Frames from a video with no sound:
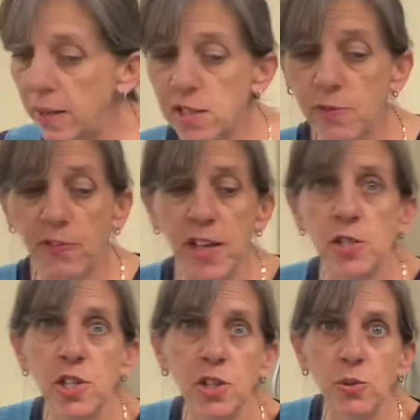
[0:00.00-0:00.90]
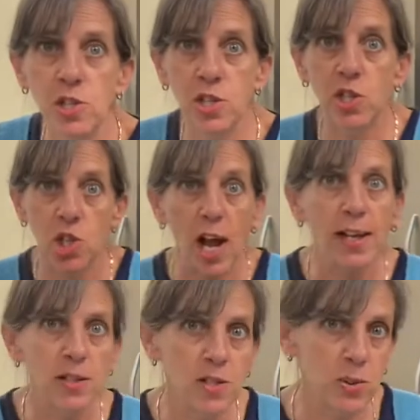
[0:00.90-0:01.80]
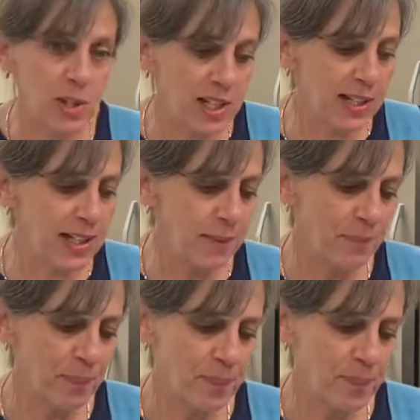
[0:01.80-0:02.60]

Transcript: It's fun to use the giant zucchini.